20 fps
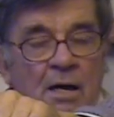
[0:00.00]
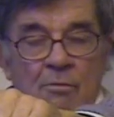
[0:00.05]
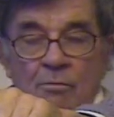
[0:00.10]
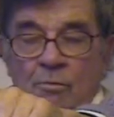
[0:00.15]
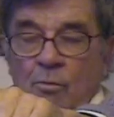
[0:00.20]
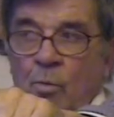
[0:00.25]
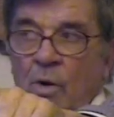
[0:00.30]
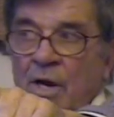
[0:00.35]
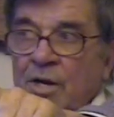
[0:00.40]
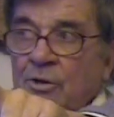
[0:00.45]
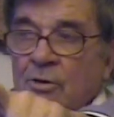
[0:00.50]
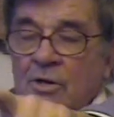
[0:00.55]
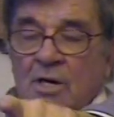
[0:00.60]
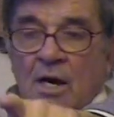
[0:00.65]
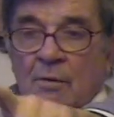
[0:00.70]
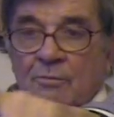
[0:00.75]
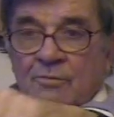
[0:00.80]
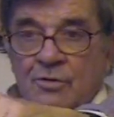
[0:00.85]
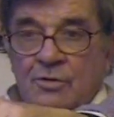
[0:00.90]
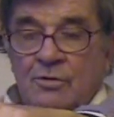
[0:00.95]
When you
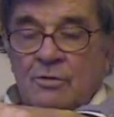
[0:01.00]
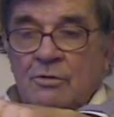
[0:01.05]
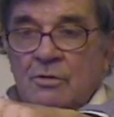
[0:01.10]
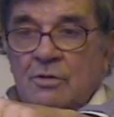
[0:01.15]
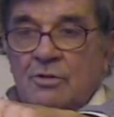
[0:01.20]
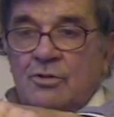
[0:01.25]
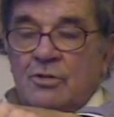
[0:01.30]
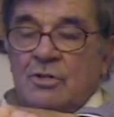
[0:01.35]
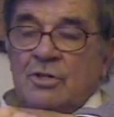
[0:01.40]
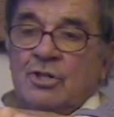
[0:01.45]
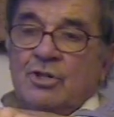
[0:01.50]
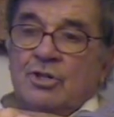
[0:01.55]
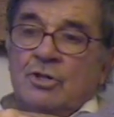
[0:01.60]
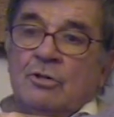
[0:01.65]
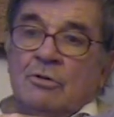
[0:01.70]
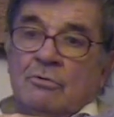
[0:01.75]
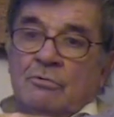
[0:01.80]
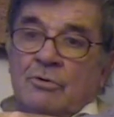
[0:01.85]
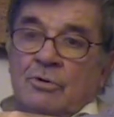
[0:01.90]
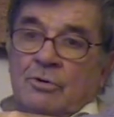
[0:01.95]
come through the
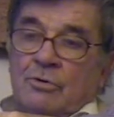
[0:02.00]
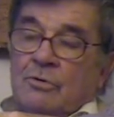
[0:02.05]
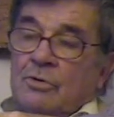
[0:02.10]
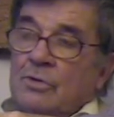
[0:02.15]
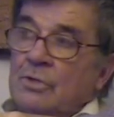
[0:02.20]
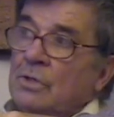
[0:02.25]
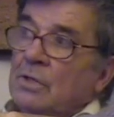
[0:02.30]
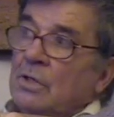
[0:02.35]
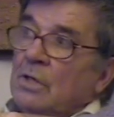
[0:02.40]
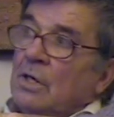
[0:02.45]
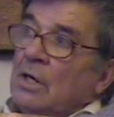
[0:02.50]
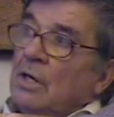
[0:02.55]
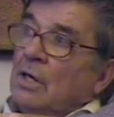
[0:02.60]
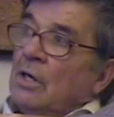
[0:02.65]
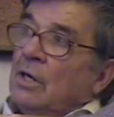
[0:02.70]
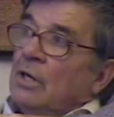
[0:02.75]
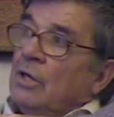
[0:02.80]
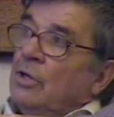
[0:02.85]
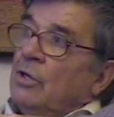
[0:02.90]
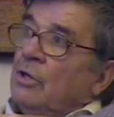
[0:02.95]
traditional route,
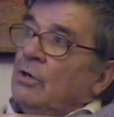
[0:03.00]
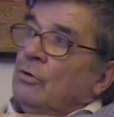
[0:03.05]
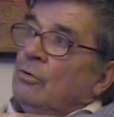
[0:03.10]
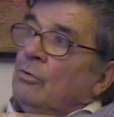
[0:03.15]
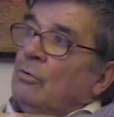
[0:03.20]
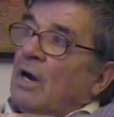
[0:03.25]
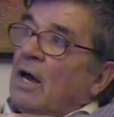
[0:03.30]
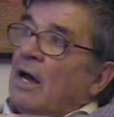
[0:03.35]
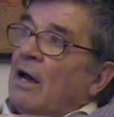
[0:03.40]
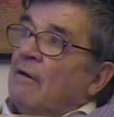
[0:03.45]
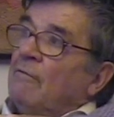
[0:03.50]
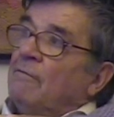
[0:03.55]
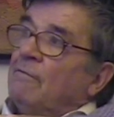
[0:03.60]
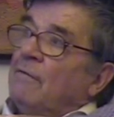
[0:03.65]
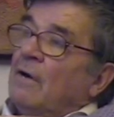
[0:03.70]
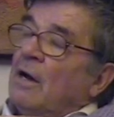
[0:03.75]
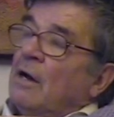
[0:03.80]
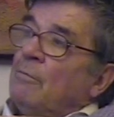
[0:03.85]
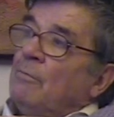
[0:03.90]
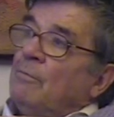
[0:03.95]
you have,
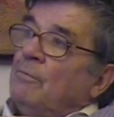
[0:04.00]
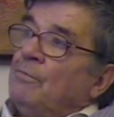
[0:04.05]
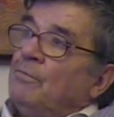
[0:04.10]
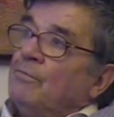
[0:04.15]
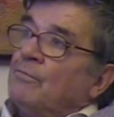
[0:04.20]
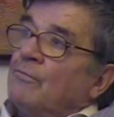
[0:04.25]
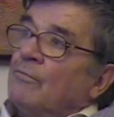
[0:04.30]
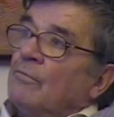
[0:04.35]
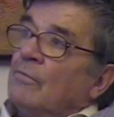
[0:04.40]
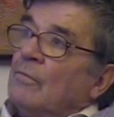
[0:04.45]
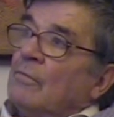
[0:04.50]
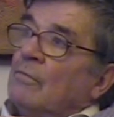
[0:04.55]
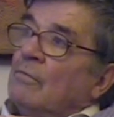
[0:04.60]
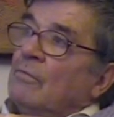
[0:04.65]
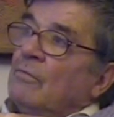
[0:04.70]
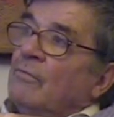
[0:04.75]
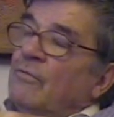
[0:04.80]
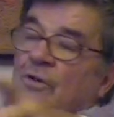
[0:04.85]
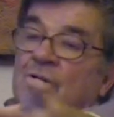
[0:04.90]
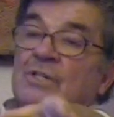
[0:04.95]

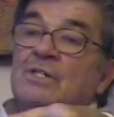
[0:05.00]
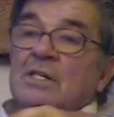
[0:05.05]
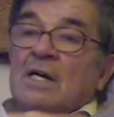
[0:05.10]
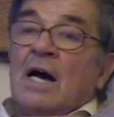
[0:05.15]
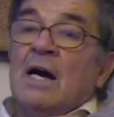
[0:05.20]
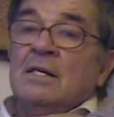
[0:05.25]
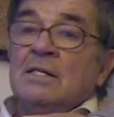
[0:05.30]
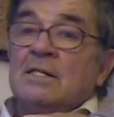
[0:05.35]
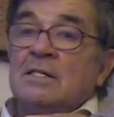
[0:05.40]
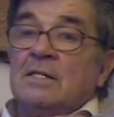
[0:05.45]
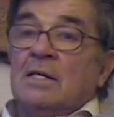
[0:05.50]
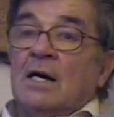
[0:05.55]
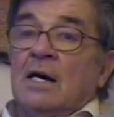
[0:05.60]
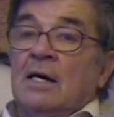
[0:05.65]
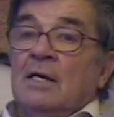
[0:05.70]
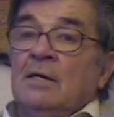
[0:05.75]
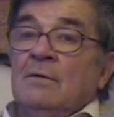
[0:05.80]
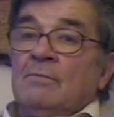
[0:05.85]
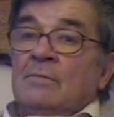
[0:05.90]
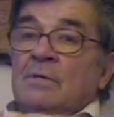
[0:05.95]
for instance,
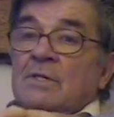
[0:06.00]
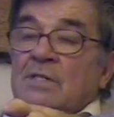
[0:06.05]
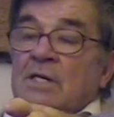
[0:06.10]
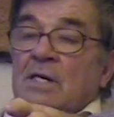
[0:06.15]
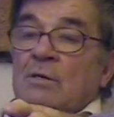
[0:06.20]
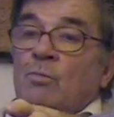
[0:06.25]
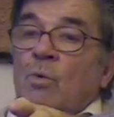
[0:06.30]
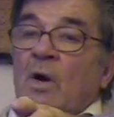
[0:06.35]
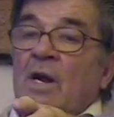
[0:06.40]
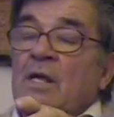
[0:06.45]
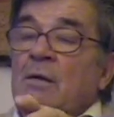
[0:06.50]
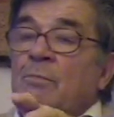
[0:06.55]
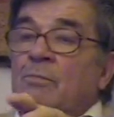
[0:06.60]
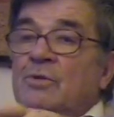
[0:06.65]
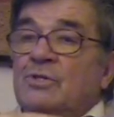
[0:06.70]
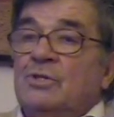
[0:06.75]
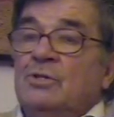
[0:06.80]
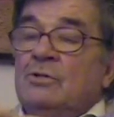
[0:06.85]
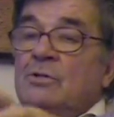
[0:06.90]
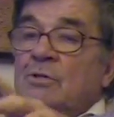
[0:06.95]
Einstein said when he
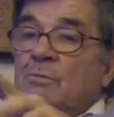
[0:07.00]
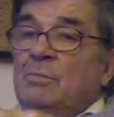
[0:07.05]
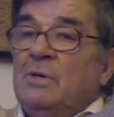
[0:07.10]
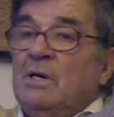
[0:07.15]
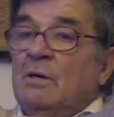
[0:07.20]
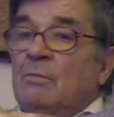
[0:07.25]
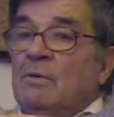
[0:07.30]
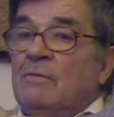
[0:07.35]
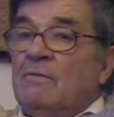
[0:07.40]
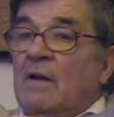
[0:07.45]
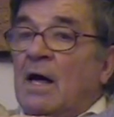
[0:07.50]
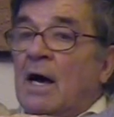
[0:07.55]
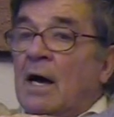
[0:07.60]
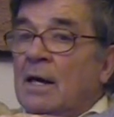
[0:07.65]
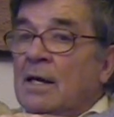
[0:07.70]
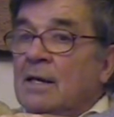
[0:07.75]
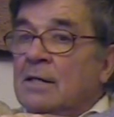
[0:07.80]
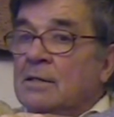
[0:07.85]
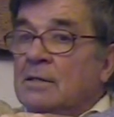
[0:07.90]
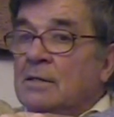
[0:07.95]
pursued a beam of light,
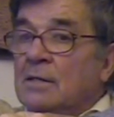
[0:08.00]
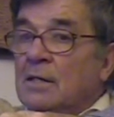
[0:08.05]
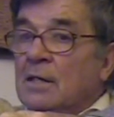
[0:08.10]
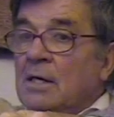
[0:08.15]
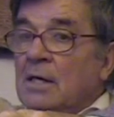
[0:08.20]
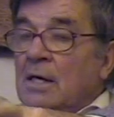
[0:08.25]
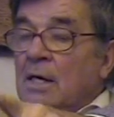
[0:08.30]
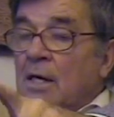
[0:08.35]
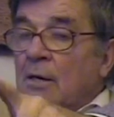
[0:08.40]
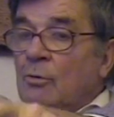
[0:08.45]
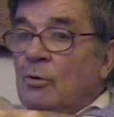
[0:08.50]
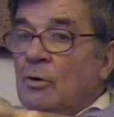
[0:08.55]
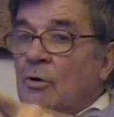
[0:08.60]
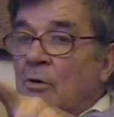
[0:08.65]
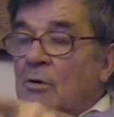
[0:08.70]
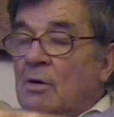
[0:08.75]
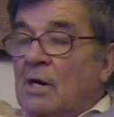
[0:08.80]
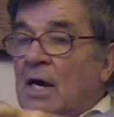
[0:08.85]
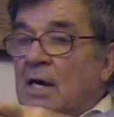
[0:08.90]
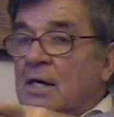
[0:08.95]
it would
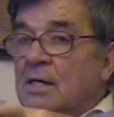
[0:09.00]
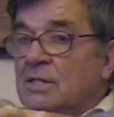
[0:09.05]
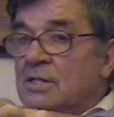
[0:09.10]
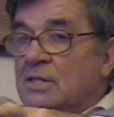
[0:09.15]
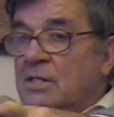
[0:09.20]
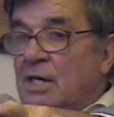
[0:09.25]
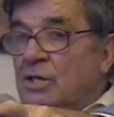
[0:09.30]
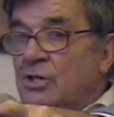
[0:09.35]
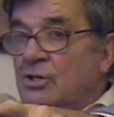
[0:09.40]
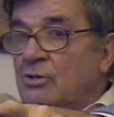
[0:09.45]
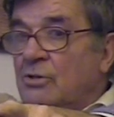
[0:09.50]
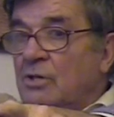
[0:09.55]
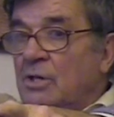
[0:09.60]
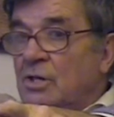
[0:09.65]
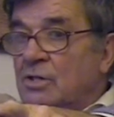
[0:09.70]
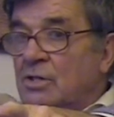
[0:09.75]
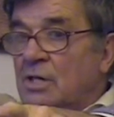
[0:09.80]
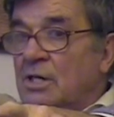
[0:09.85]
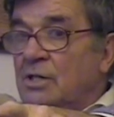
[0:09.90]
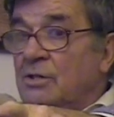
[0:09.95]
look like a stationary
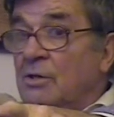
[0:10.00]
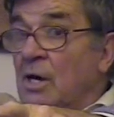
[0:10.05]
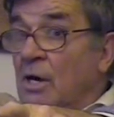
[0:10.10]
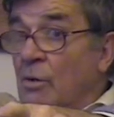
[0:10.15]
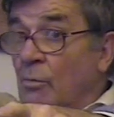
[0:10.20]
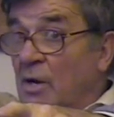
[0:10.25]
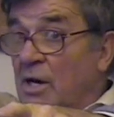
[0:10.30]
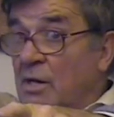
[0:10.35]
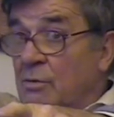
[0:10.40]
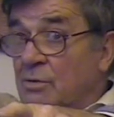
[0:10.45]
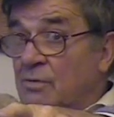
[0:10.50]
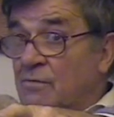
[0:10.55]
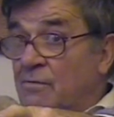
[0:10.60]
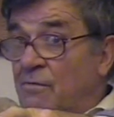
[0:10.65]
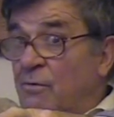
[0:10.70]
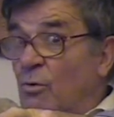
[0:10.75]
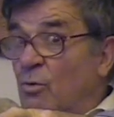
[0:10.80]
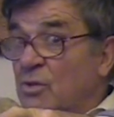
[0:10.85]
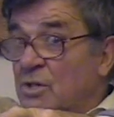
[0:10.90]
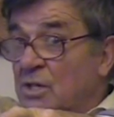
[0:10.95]
oscillation. When he was
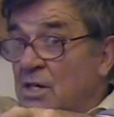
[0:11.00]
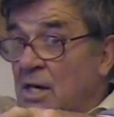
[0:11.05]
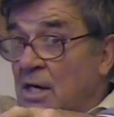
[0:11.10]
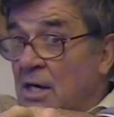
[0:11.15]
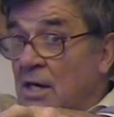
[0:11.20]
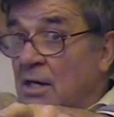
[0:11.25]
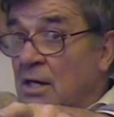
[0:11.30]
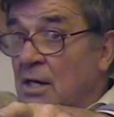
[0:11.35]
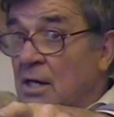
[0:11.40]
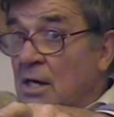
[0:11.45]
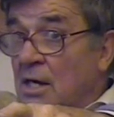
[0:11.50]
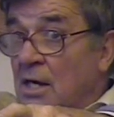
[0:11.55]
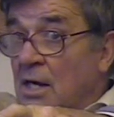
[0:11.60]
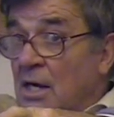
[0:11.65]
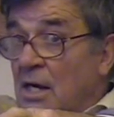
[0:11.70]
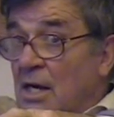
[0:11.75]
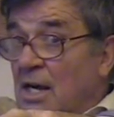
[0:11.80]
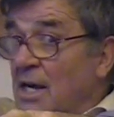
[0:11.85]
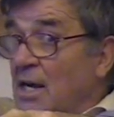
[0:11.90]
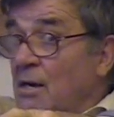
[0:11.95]
14,
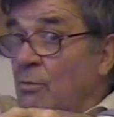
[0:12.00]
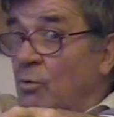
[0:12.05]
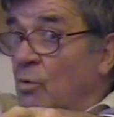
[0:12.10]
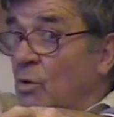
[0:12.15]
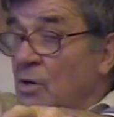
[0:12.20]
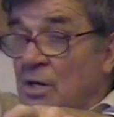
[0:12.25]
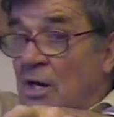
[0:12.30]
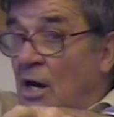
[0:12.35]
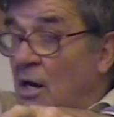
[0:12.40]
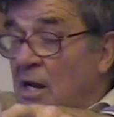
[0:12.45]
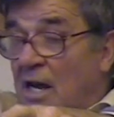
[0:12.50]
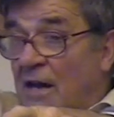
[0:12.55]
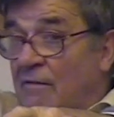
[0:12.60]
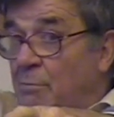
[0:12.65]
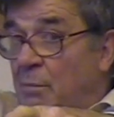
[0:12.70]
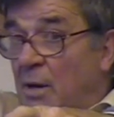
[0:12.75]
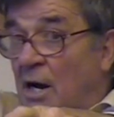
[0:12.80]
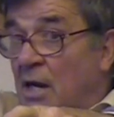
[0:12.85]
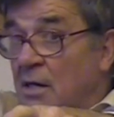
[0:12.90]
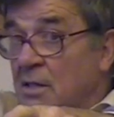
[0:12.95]
he would not have
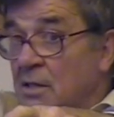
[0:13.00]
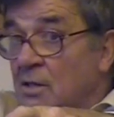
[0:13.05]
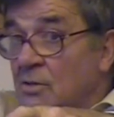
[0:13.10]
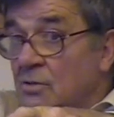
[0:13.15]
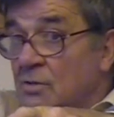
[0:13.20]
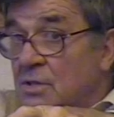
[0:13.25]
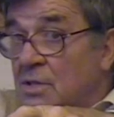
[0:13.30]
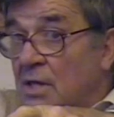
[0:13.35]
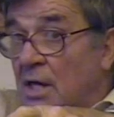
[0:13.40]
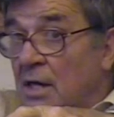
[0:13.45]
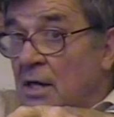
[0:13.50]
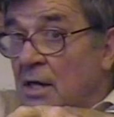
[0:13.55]
particles then.